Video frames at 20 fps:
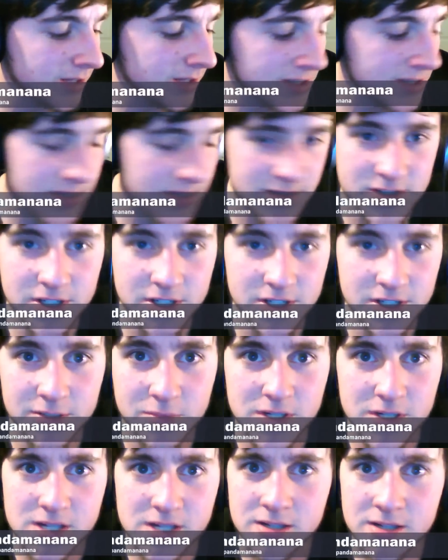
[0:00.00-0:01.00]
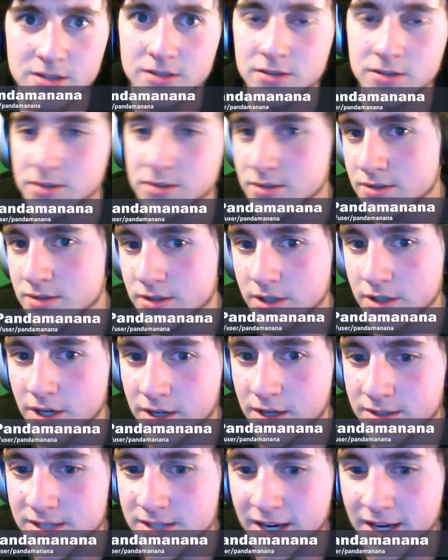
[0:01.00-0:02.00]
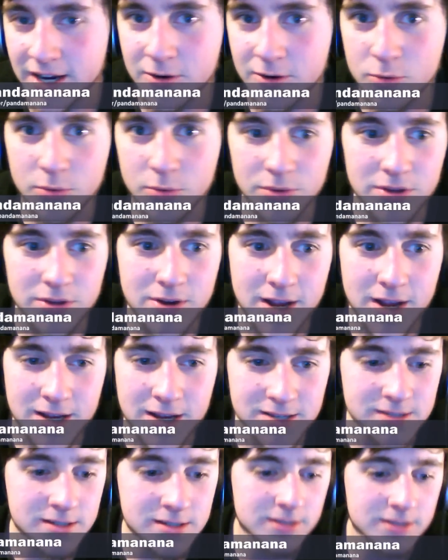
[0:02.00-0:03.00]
That sounds good to me. Is that cool with you guys?